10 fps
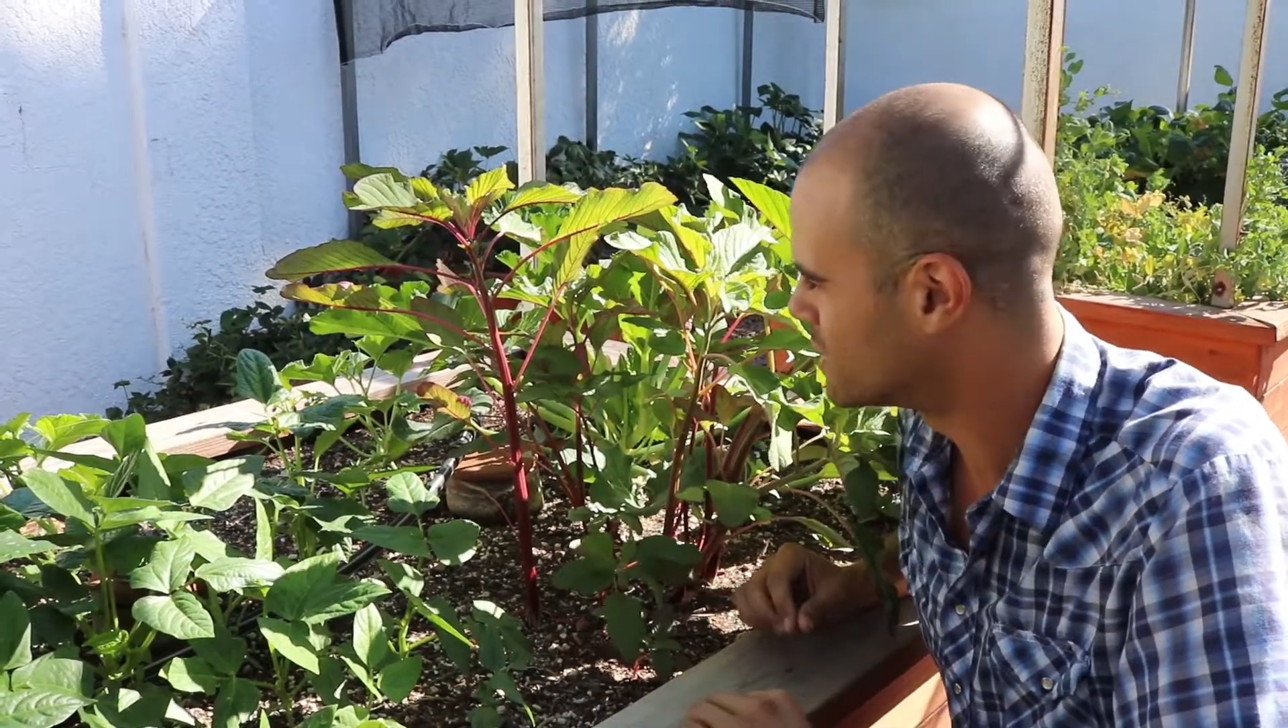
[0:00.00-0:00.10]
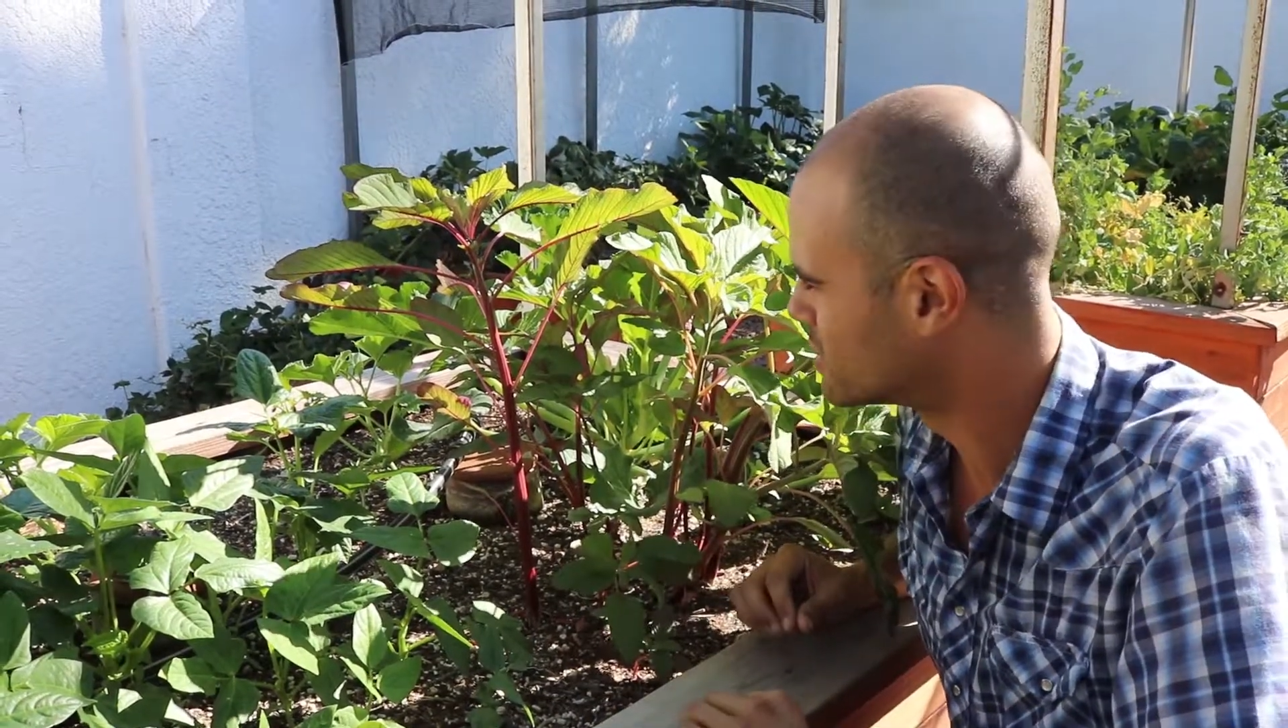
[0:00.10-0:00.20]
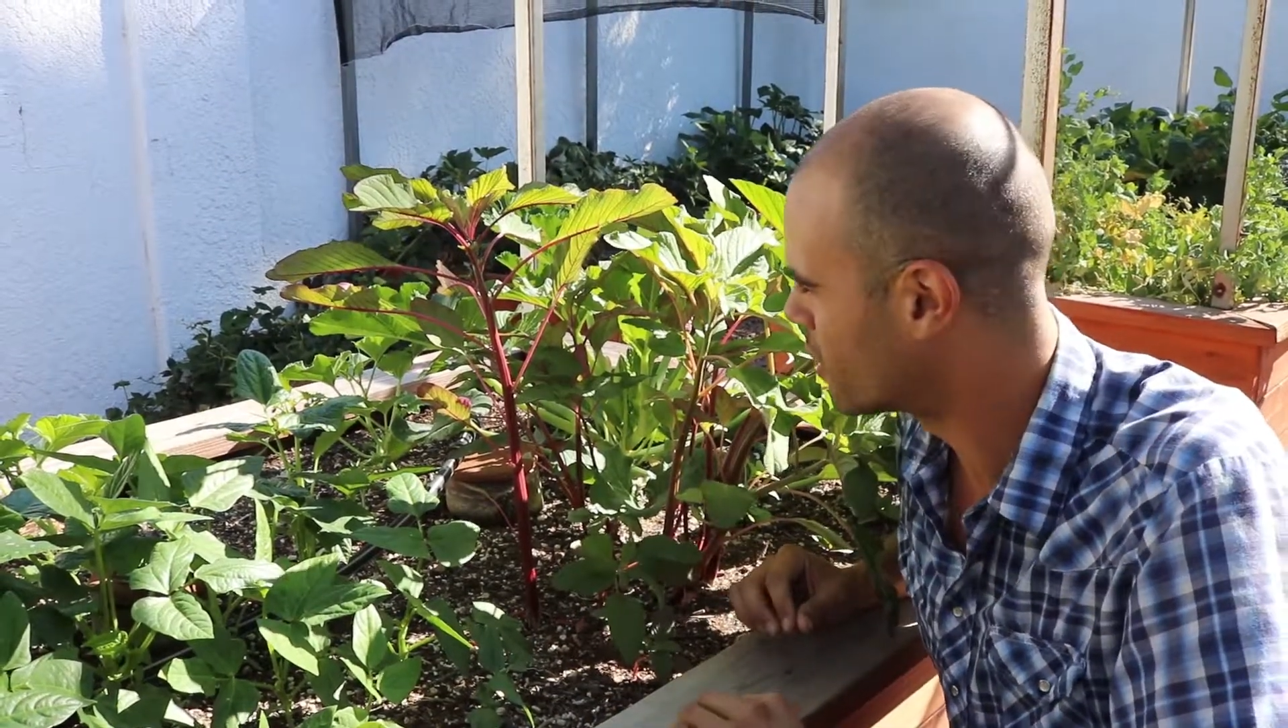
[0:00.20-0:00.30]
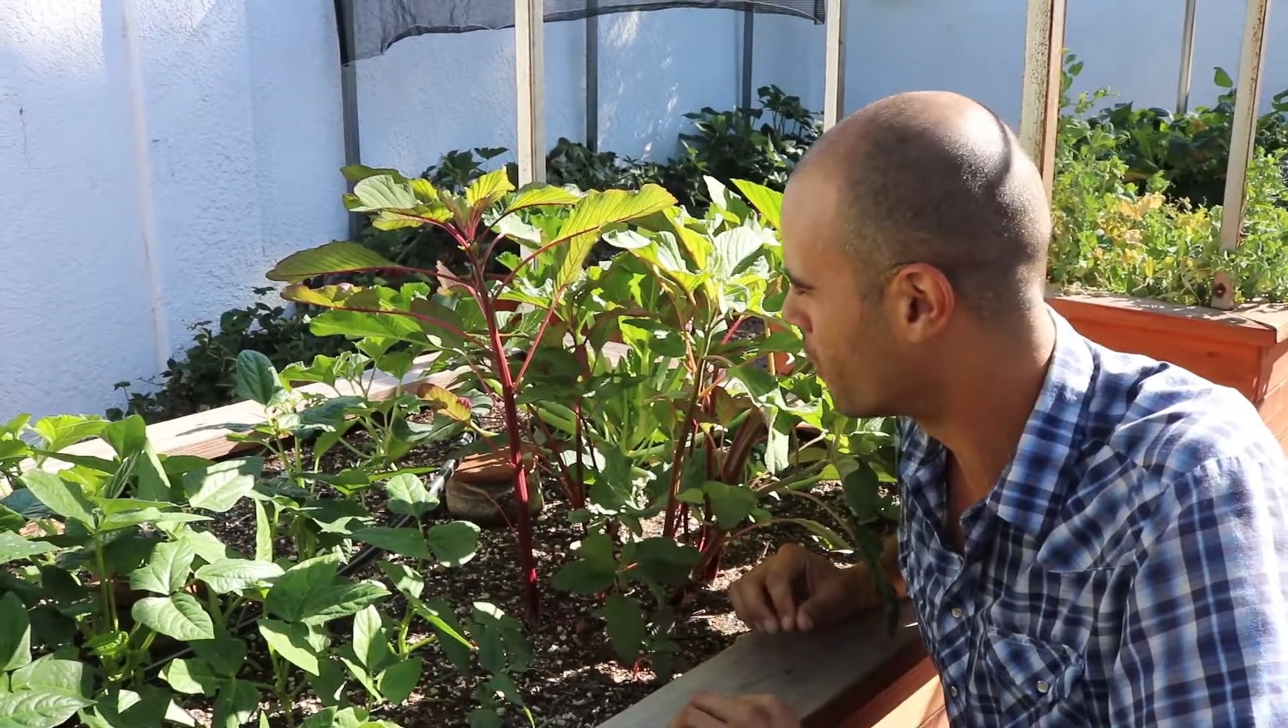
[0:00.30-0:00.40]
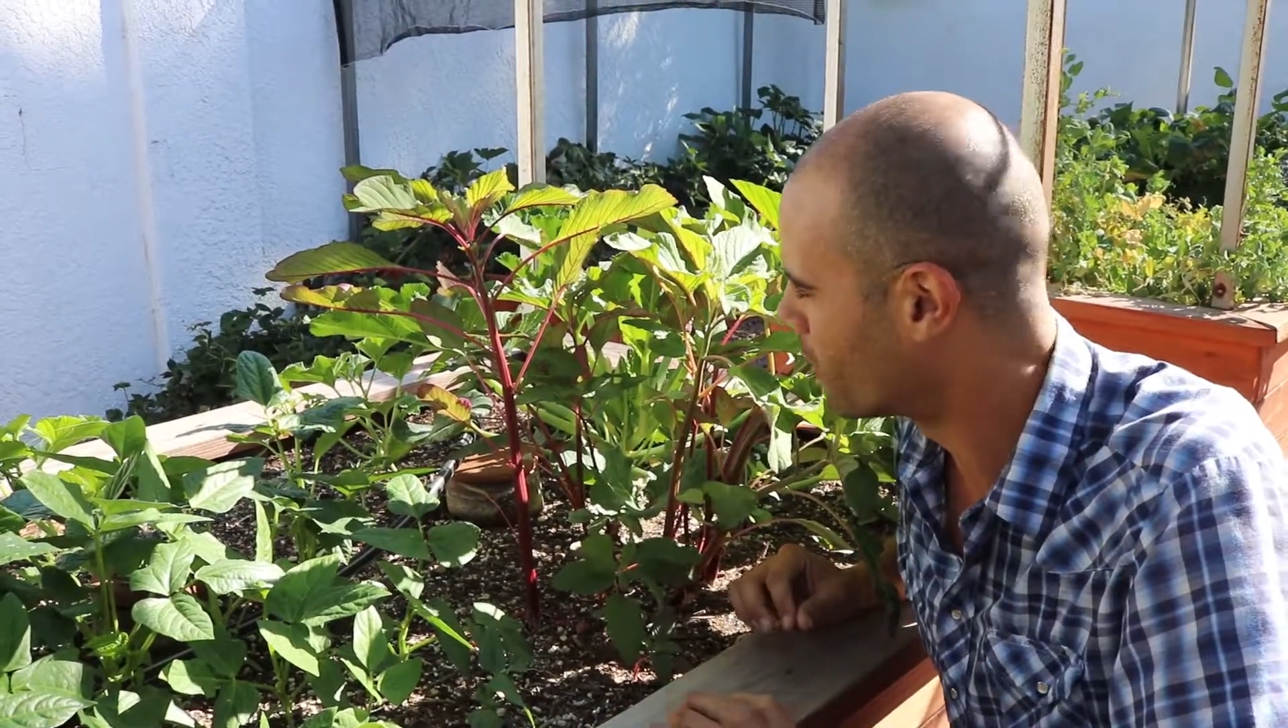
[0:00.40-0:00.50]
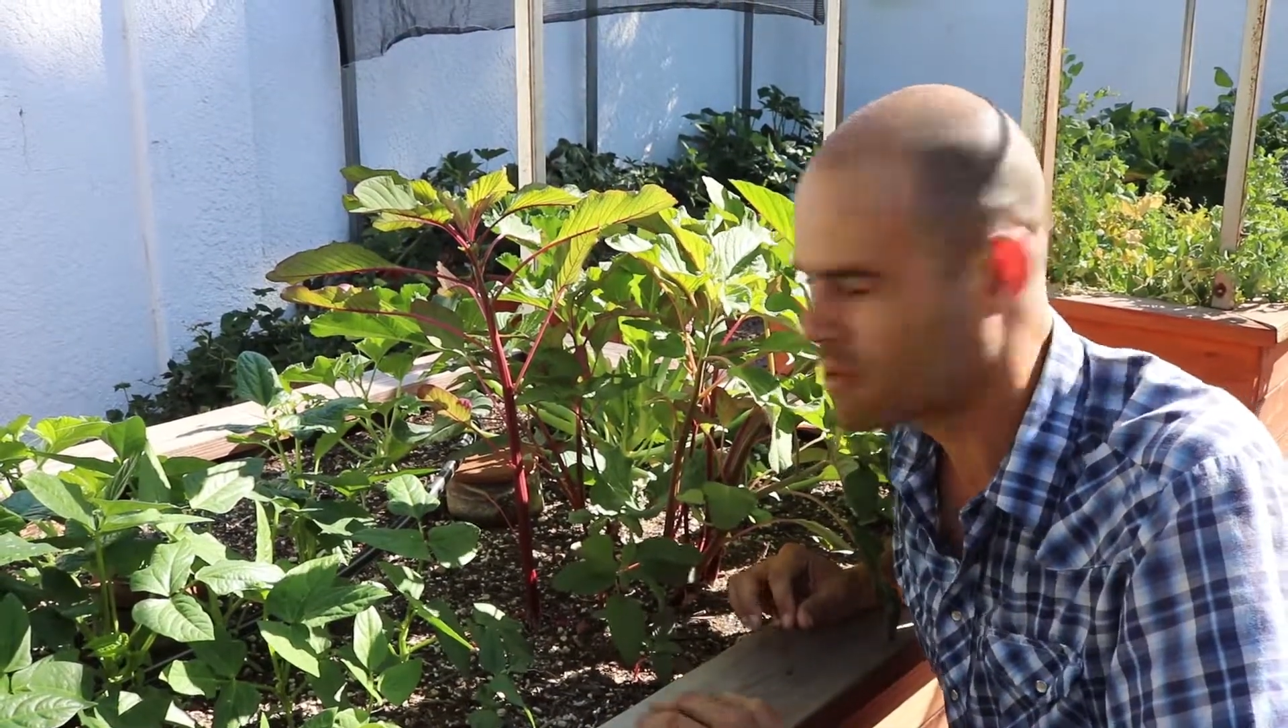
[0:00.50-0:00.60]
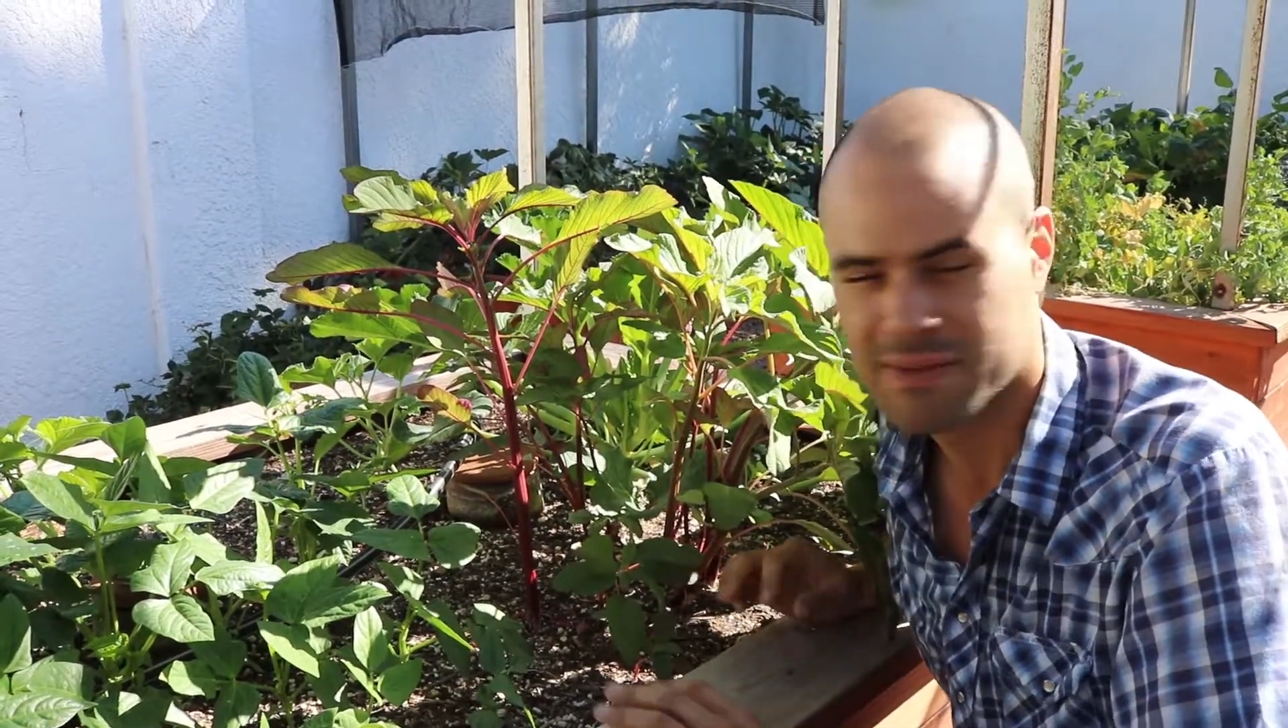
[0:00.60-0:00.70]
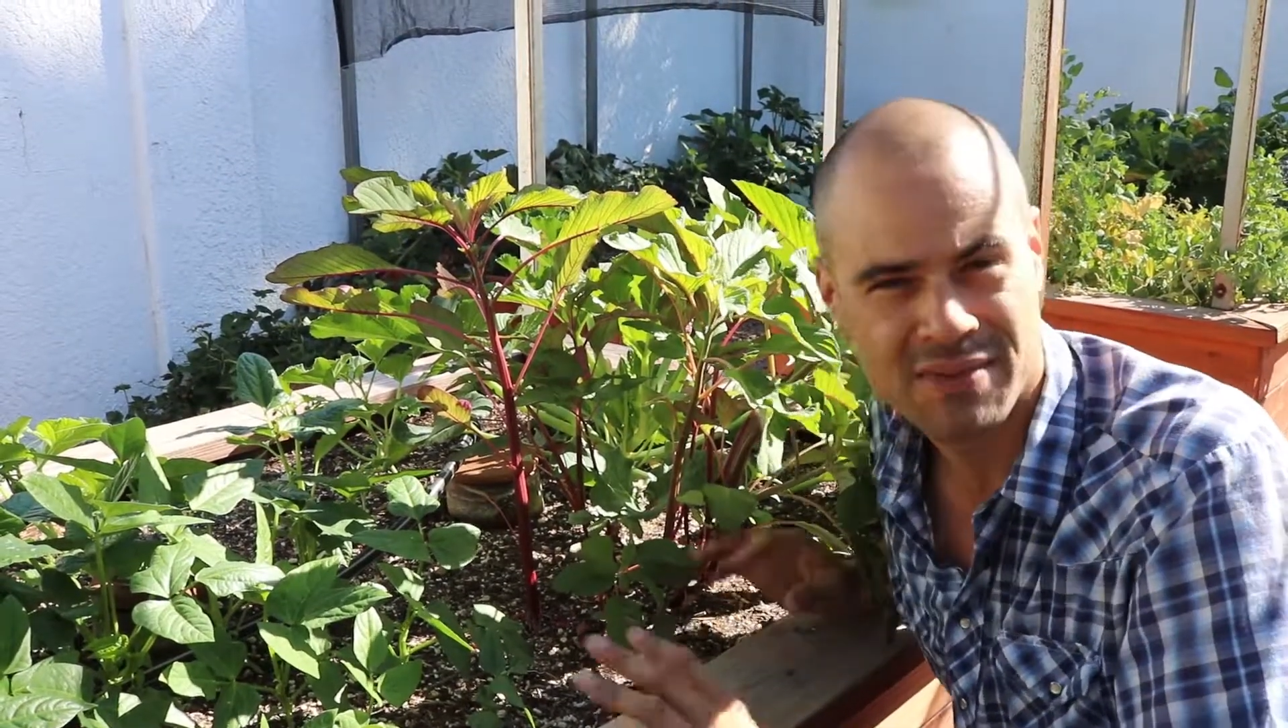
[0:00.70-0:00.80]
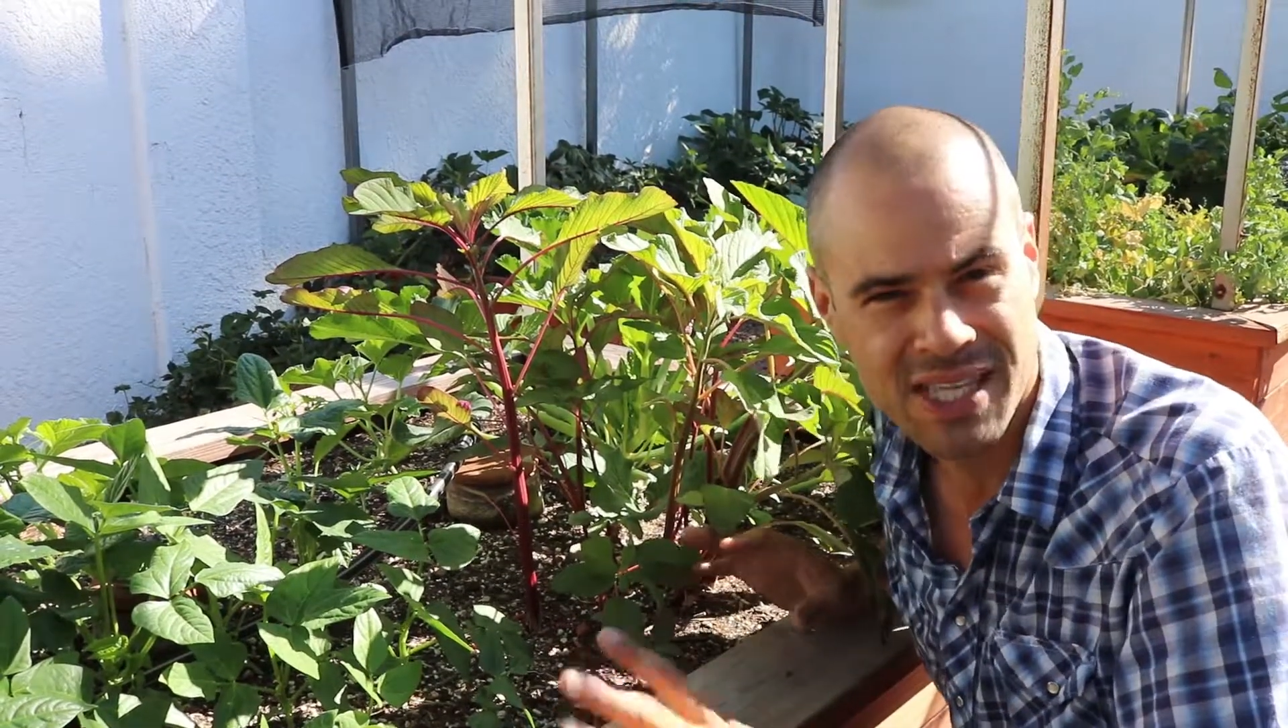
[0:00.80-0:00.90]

so I'll